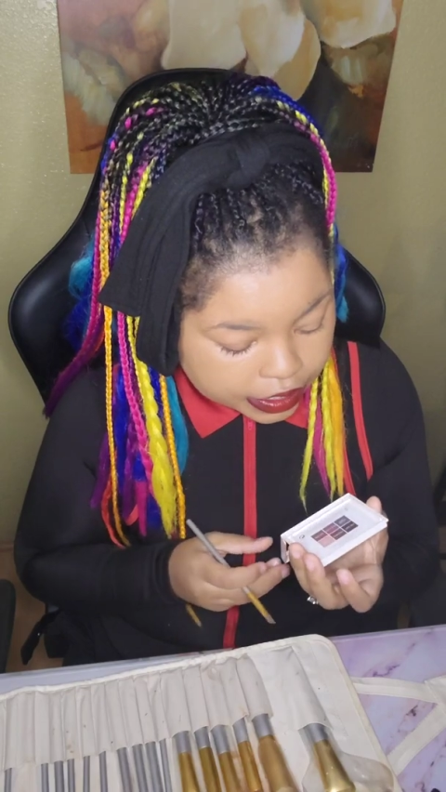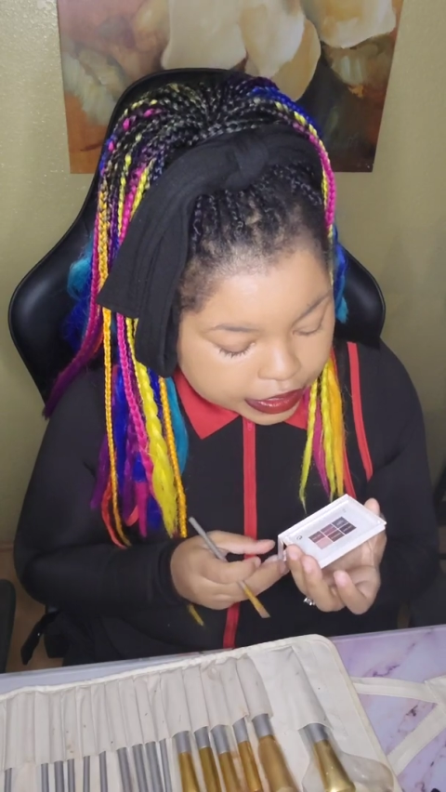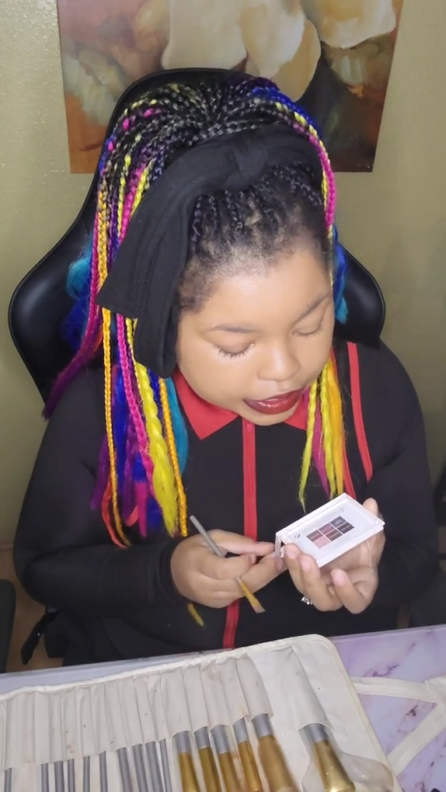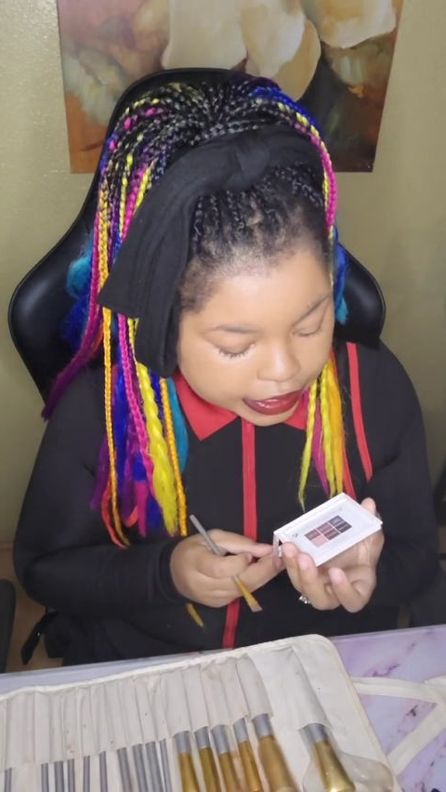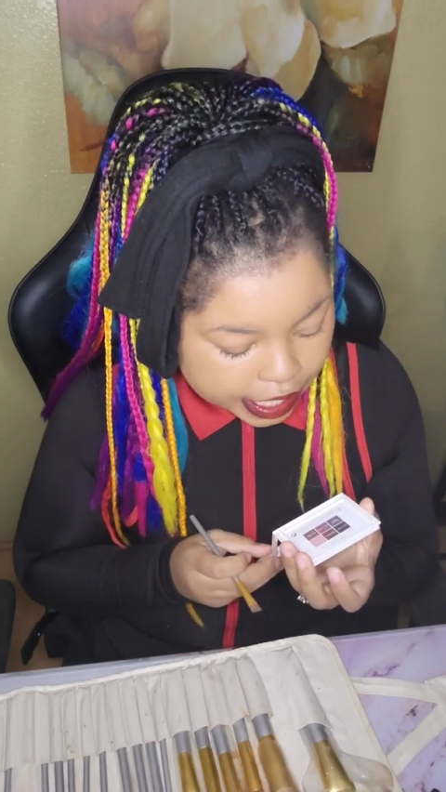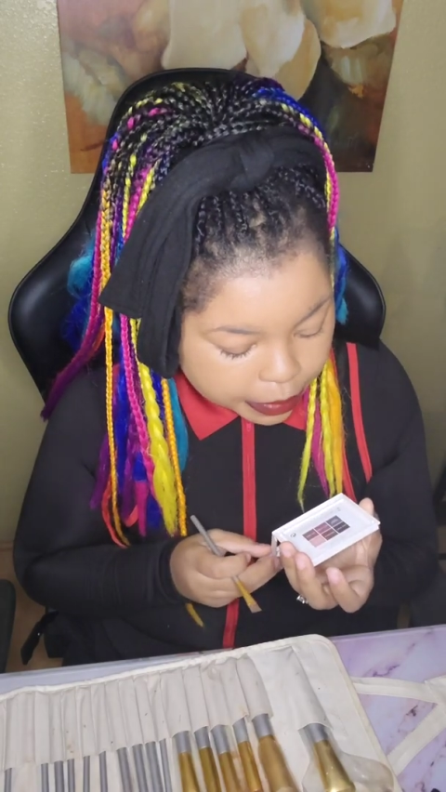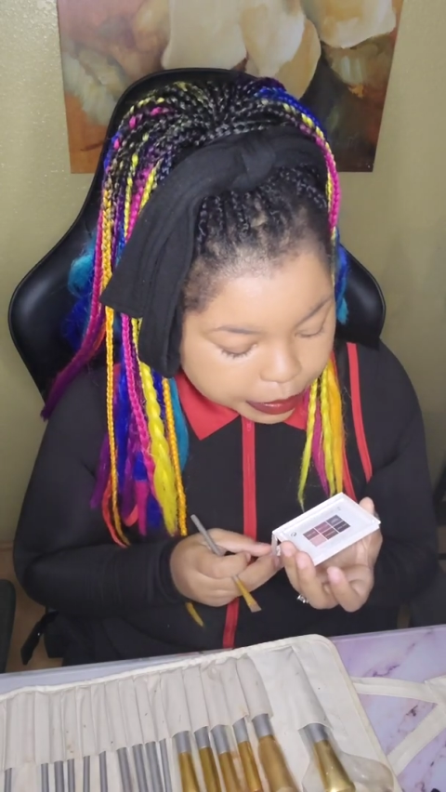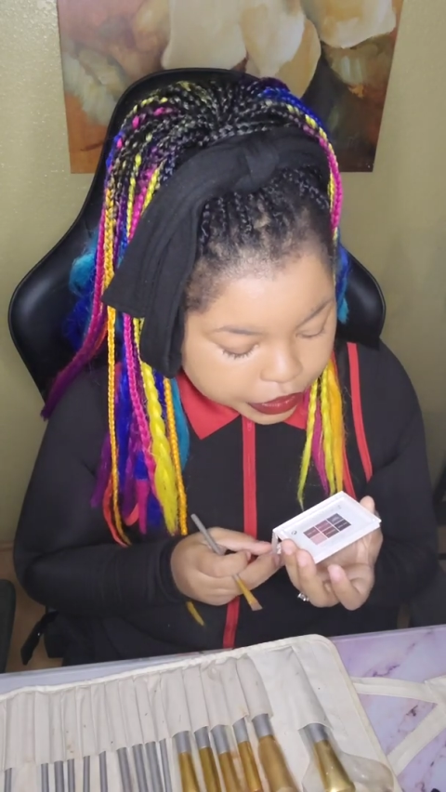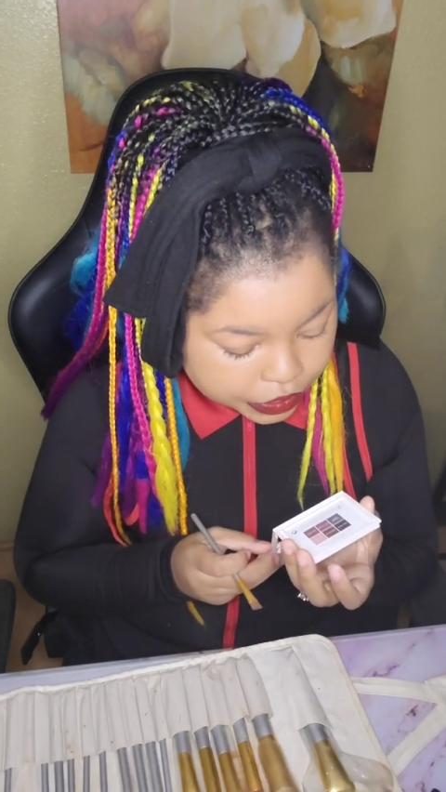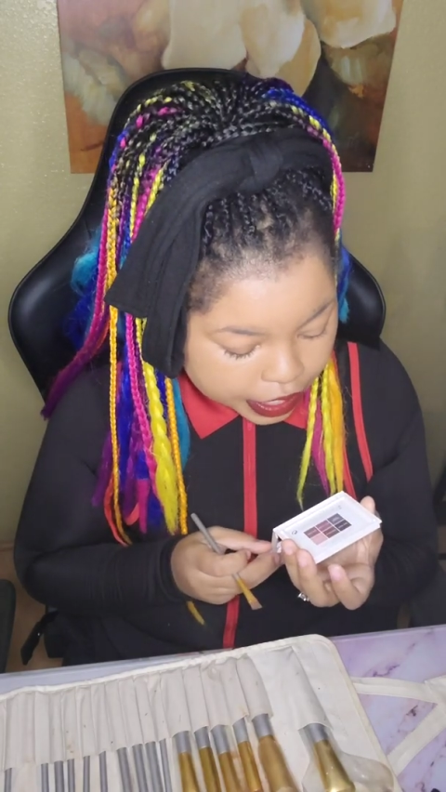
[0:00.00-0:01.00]
Snap
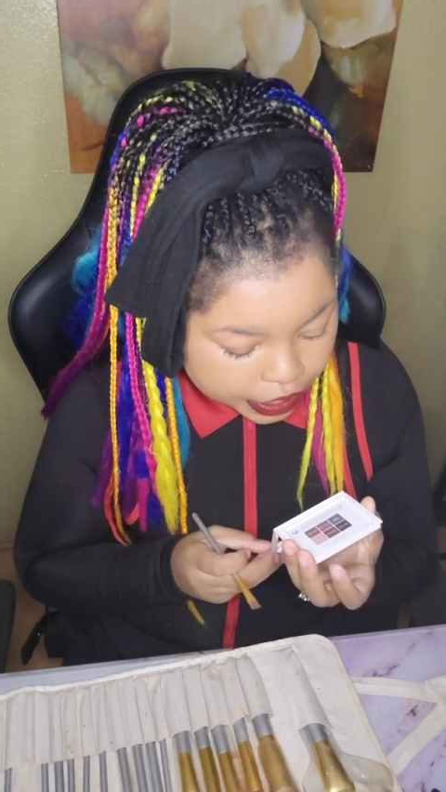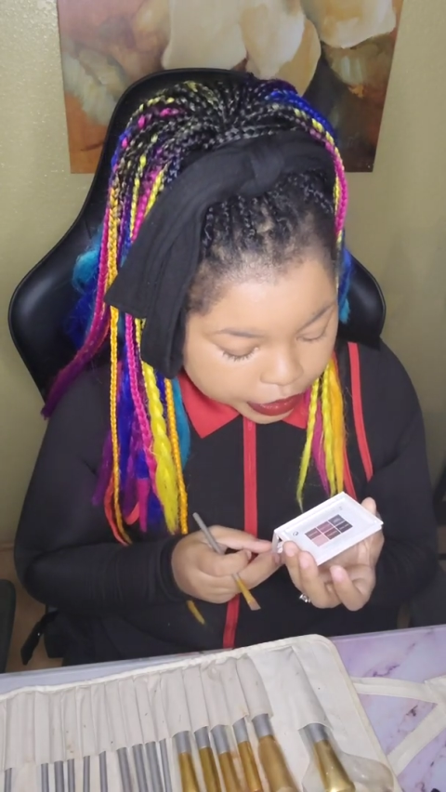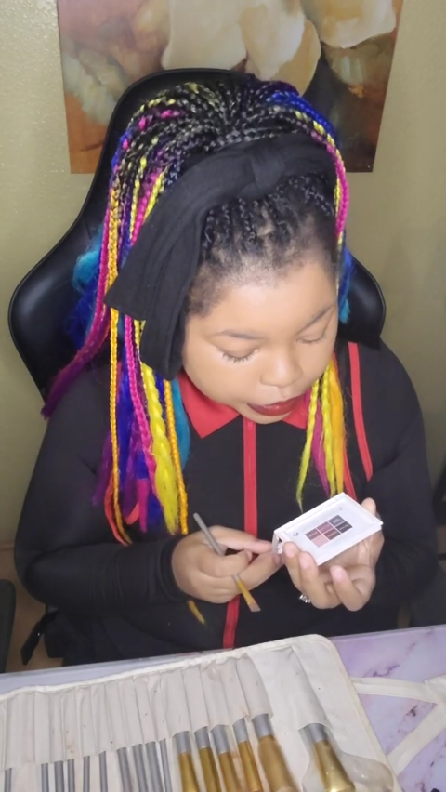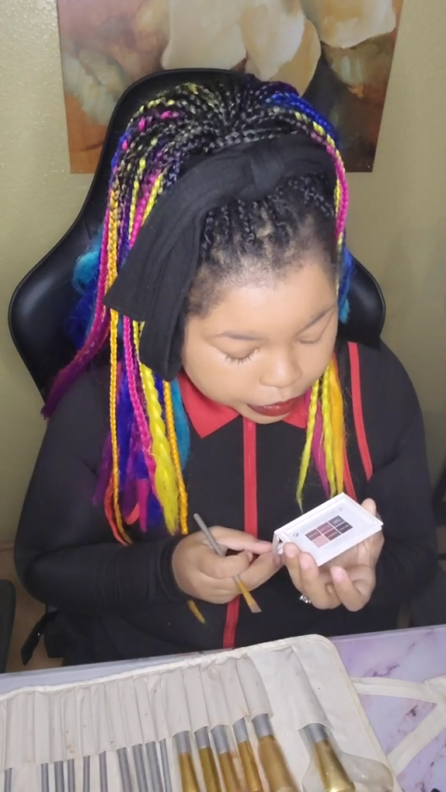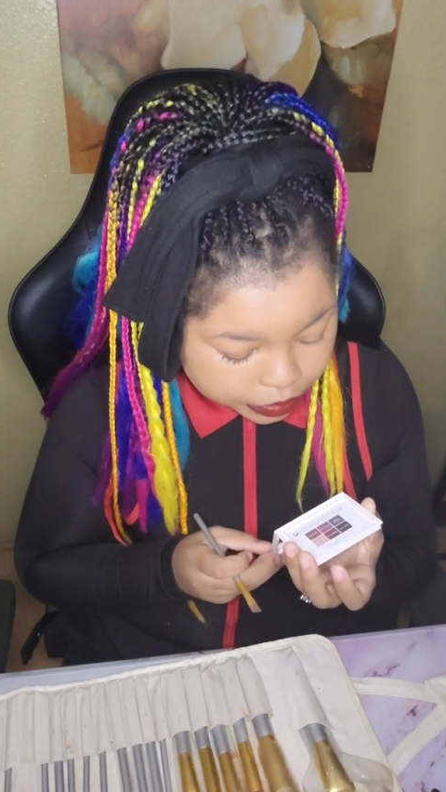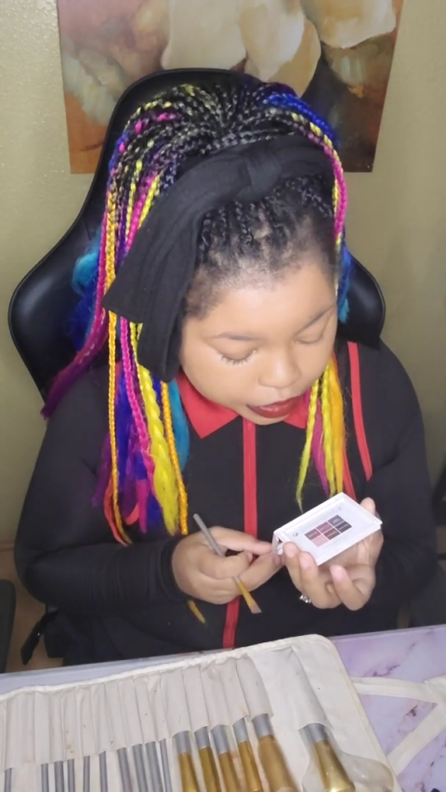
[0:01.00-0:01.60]
Shadow.